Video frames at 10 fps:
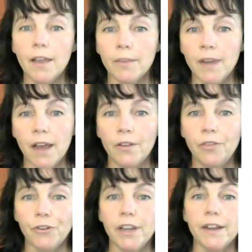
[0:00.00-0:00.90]
them down in
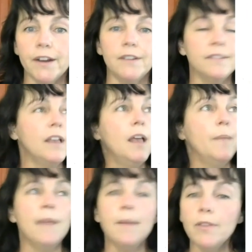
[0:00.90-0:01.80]
30 years,
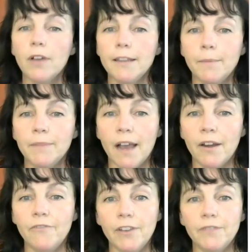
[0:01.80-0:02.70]
maybe they'll cut them down
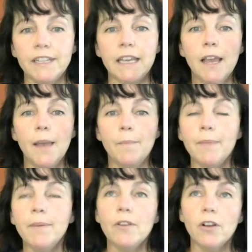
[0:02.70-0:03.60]
in 50,
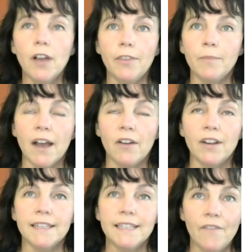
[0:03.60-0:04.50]
maybe they'll cut them down
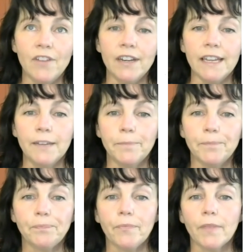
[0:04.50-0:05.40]
in 70.
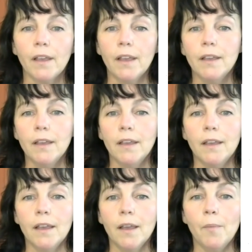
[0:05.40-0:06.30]

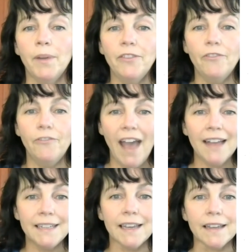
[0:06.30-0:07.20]
But the
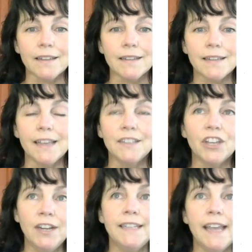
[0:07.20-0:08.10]
fact is, it's
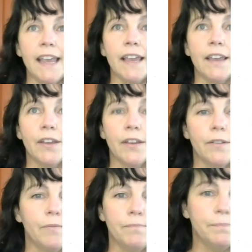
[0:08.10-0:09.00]
gonna take
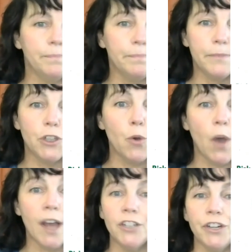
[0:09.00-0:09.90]

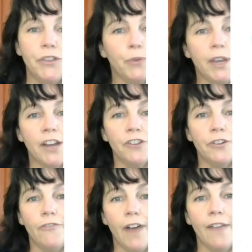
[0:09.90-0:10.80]
200,
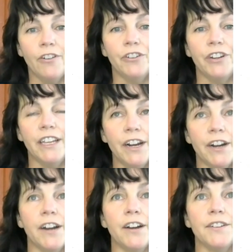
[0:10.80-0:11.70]
300, 500
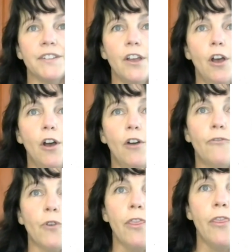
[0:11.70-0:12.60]
years
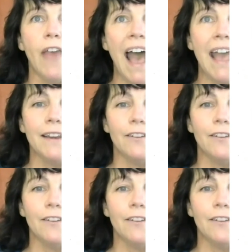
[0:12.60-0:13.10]
for that